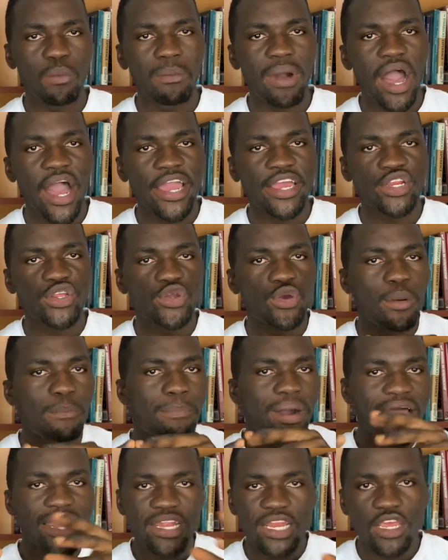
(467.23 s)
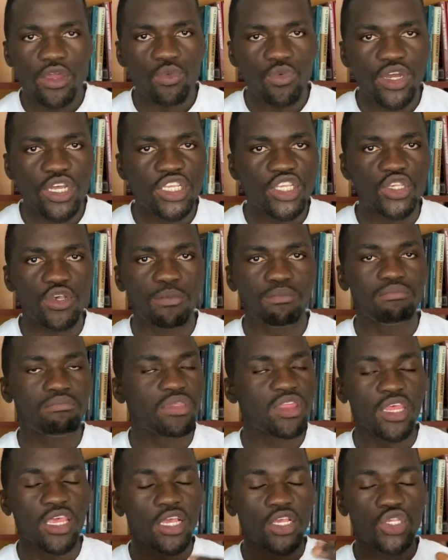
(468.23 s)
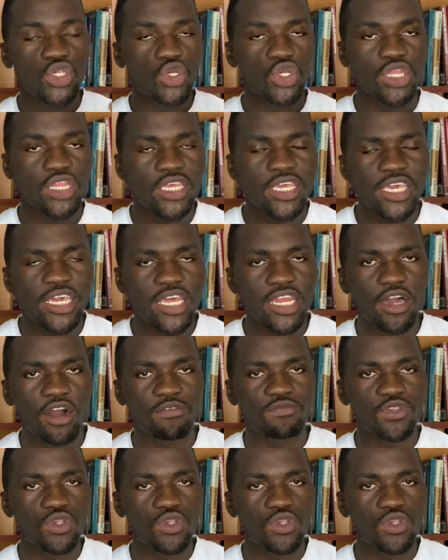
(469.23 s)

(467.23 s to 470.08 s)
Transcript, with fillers: mind you're battling with, some things you're thinking of.